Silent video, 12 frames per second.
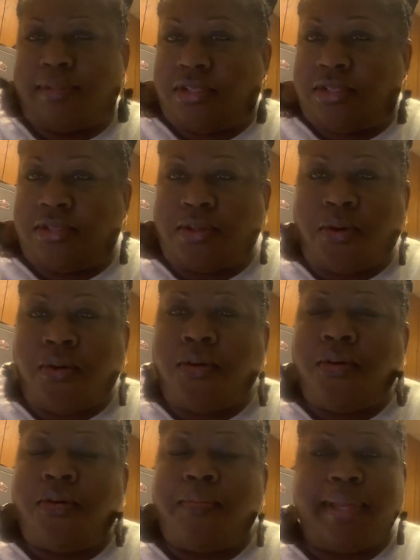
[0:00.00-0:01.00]

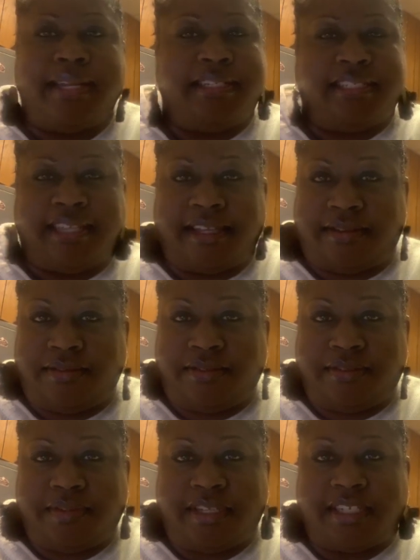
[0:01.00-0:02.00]
so many
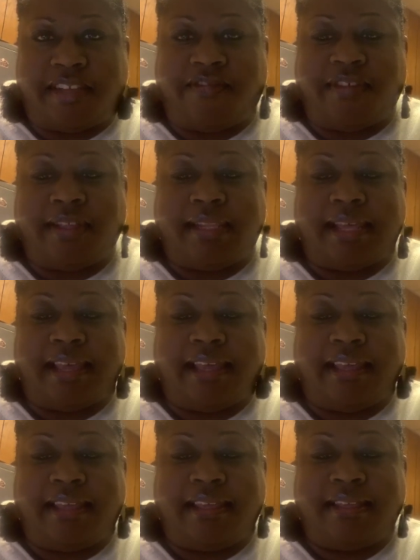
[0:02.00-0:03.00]
channels because I felt
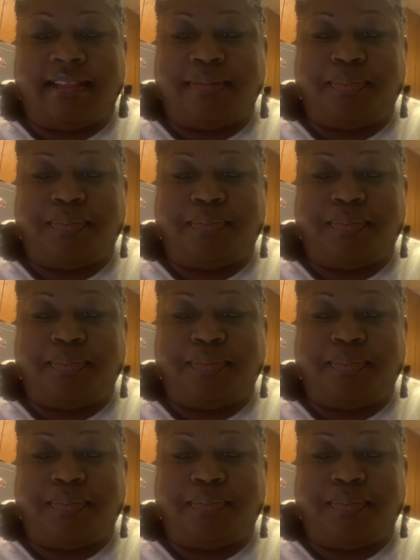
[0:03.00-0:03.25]
like,